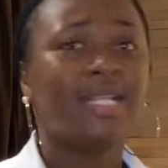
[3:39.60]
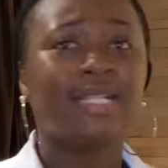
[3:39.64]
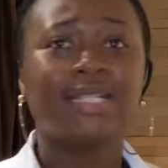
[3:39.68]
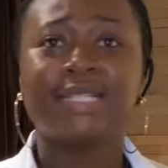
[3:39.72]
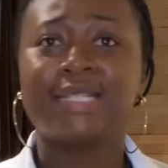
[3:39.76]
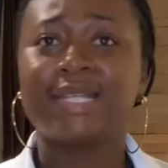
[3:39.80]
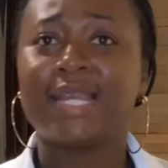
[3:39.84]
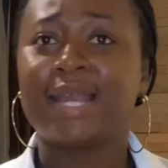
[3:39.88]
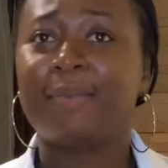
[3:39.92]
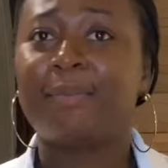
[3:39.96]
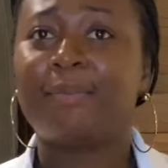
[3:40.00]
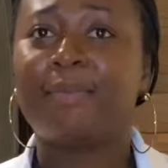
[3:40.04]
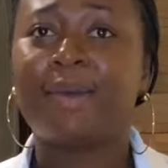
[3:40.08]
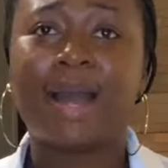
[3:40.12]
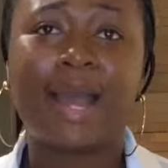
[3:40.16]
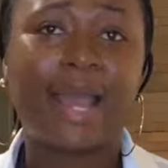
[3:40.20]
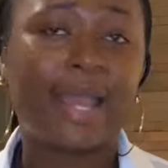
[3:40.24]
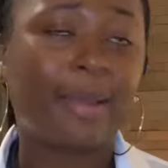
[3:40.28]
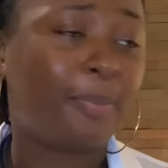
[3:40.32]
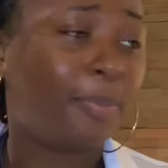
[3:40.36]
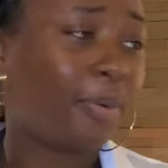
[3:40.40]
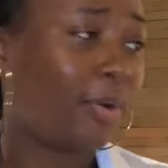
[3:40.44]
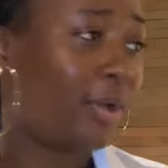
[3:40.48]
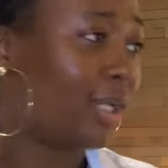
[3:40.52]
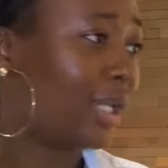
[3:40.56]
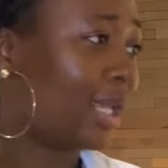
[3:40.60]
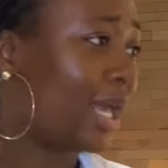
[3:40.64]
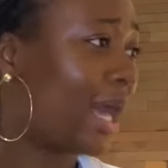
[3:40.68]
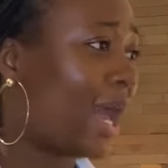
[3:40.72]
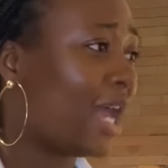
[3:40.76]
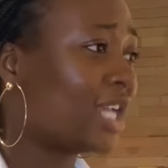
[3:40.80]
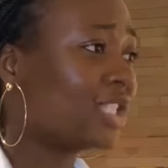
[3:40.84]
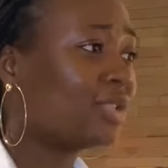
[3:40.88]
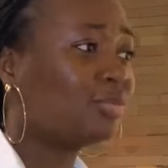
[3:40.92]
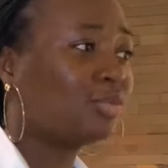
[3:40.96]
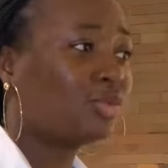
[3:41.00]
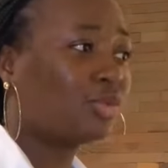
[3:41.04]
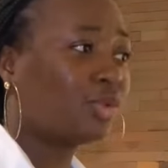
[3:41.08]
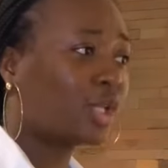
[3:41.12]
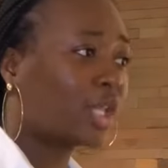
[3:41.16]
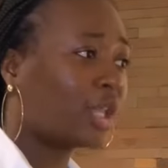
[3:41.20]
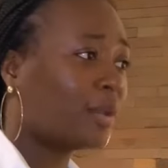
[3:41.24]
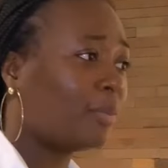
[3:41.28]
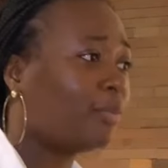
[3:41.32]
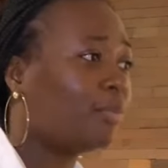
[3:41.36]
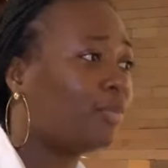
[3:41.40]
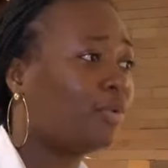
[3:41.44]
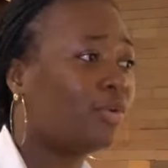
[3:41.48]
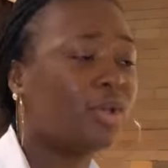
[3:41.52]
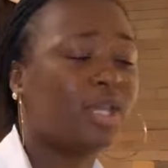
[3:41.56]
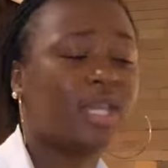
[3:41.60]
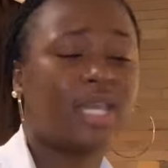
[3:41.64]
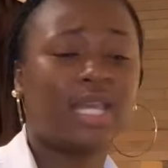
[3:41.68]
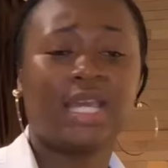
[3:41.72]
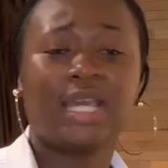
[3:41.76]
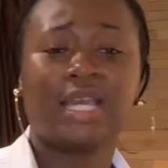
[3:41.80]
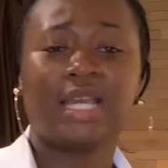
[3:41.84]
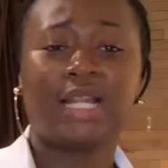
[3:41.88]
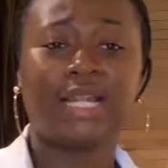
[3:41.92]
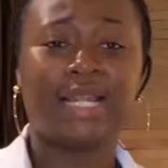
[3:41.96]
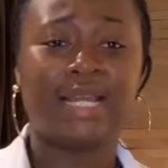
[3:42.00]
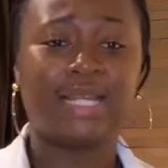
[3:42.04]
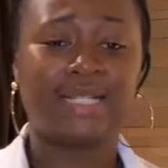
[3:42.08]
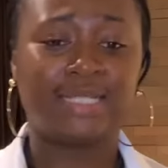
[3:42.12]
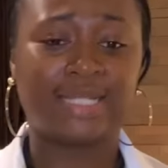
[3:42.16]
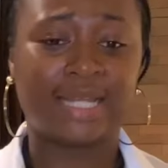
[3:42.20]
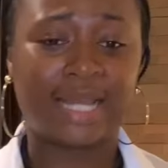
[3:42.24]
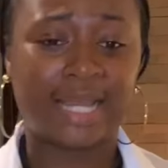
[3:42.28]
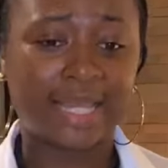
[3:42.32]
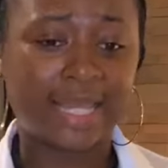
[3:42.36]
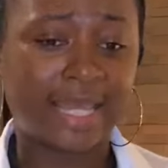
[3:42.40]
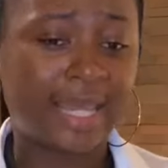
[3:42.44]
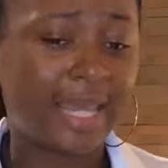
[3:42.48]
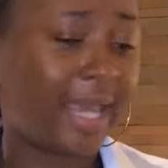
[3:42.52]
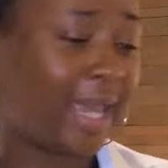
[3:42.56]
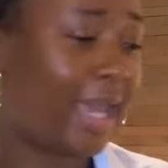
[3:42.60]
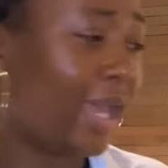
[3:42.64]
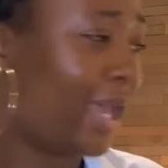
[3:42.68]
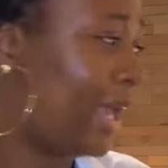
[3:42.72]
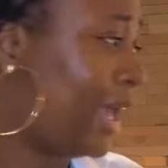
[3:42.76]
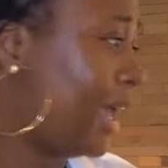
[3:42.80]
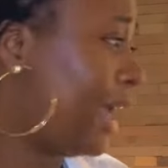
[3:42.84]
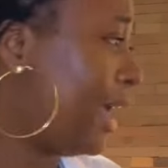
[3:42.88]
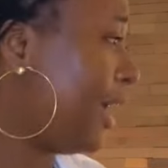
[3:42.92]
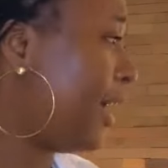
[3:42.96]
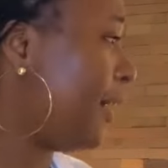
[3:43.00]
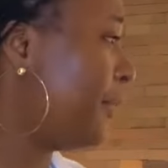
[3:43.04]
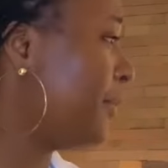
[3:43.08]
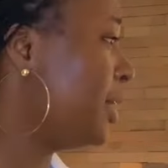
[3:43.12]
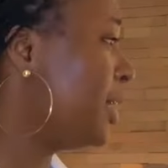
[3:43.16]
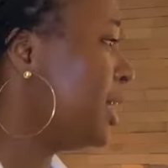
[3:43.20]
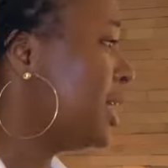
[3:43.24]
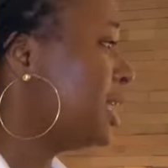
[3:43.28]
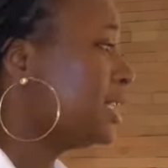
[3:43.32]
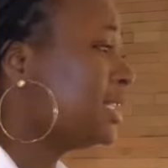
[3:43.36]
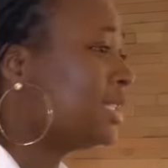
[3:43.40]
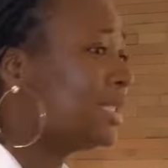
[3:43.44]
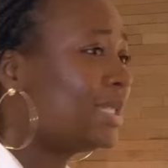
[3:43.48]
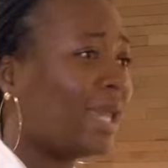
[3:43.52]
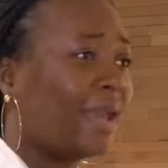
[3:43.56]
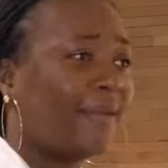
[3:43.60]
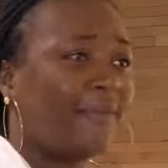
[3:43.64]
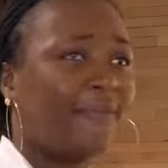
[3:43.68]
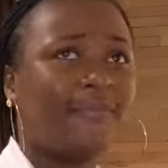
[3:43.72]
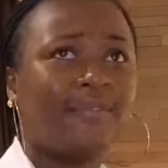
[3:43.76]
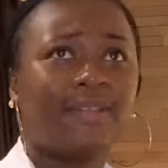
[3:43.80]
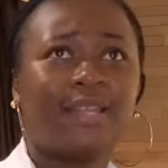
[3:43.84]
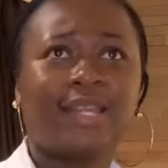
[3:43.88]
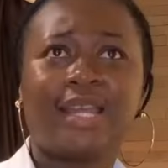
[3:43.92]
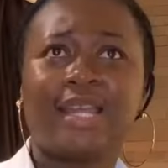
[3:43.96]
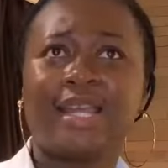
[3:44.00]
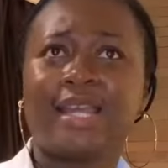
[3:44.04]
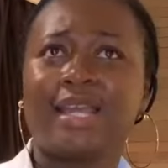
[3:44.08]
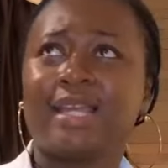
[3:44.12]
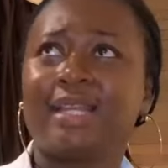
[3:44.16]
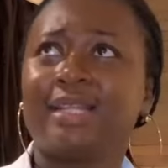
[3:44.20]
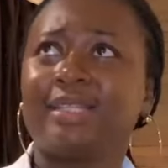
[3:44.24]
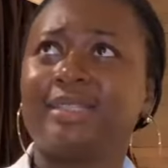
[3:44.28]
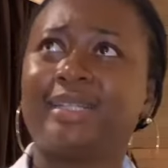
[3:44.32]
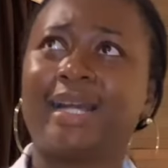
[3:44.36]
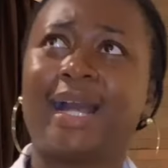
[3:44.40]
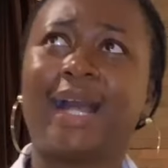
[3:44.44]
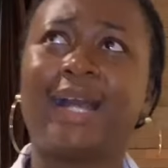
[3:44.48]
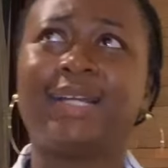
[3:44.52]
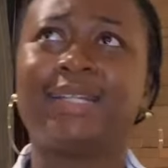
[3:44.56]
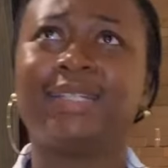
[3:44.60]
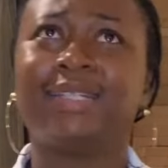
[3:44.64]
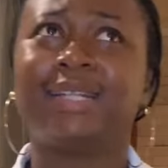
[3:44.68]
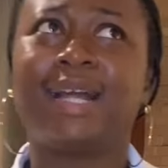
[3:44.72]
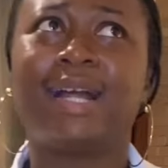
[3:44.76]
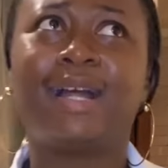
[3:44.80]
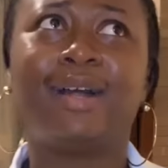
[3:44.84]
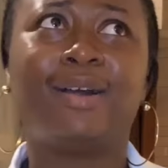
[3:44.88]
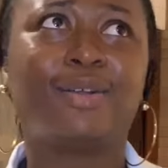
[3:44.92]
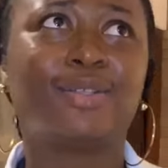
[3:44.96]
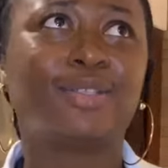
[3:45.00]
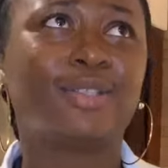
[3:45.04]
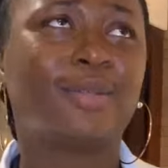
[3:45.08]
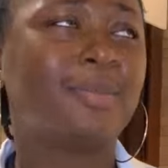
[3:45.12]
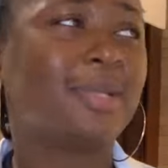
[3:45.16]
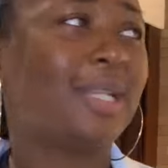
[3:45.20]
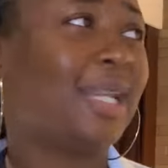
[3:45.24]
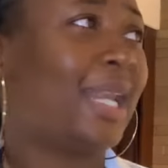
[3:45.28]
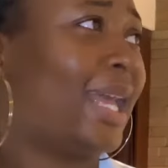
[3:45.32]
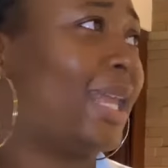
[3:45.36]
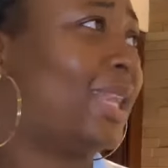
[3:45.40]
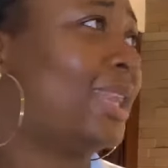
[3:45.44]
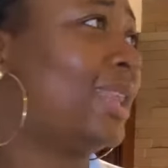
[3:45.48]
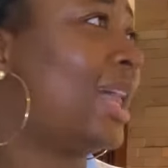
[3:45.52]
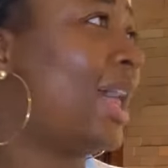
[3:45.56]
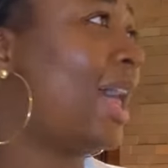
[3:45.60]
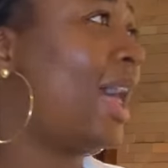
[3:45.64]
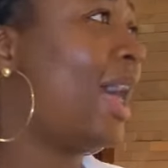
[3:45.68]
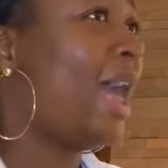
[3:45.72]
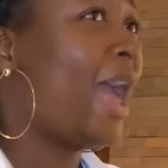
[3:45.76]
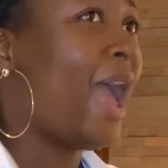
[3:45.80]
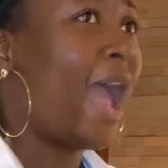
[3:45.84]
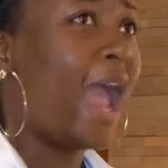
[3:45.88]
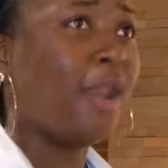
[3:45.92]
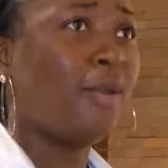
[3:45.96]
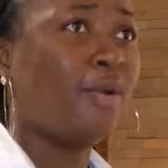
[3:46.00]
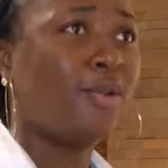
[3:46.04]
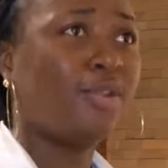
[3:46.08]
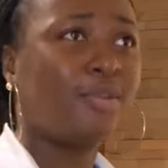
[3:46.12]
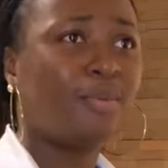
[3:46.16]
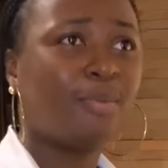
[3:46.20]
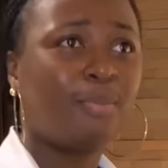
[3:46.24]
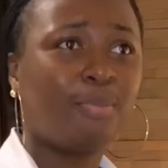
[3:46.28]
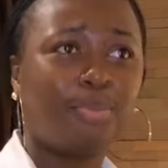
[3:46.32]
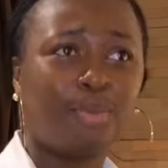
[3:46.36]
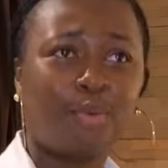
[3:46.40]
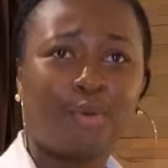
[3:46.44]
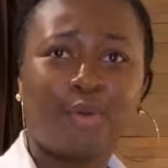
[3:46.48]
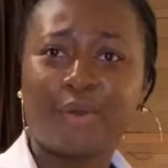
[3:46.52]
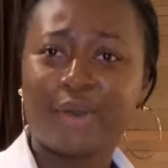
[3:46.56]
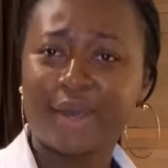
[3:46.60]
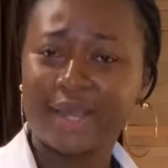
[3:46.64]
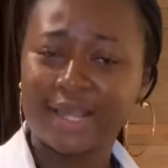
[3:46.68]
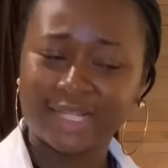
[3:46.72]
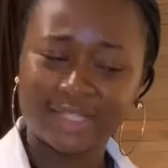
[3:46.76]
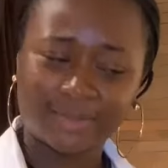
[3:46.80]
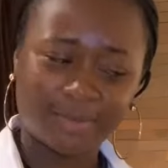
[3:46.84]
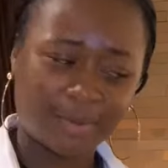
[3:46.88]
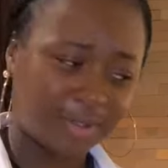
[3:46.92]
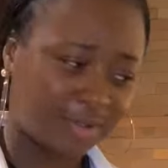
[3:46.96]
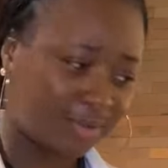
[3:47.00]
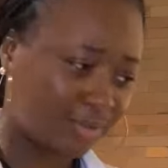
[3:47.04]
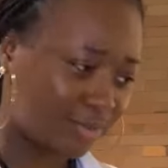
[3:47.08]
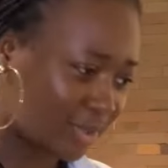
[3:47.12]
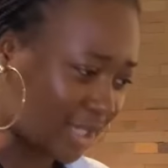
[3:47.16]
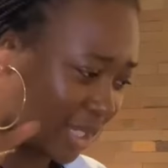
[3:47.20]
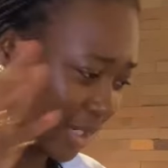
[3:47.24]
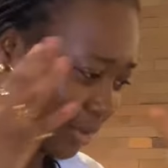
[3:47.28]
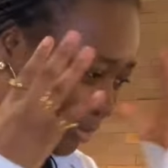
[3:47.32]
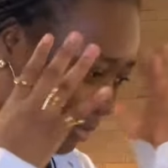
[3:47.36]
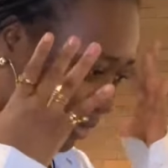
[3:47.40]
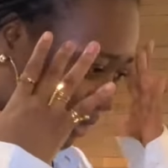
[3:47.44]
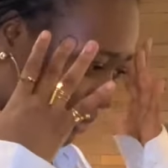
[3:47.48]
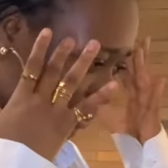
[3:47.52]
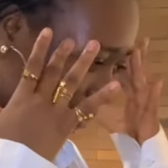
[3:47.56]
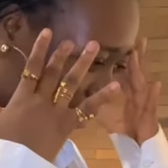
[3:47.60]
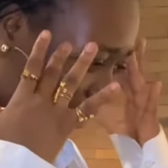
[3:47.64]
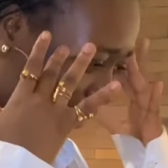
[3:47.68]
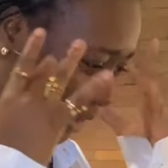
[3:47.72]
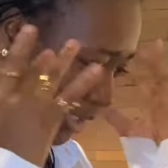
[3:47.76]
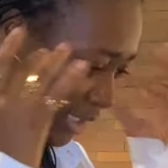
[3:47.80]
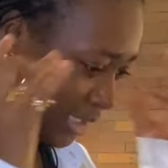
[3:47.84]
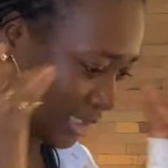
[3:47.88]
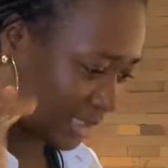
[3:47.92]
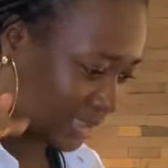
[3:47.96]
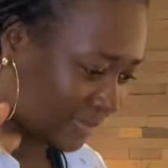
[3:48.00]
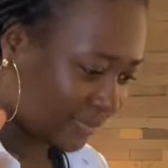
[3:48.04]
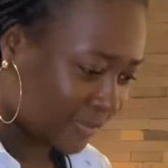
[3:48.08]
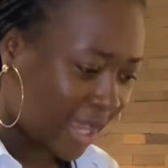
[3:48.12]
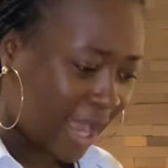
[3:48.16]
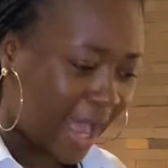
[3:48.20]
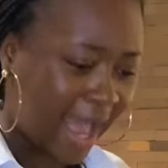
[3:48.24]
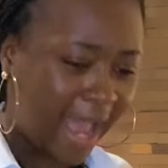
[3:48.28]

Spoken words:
TMI Podcast, Murugi Mungi, Lady AKM, Stephanie Ganga or something like that. I know the boys. Well, those are those boys.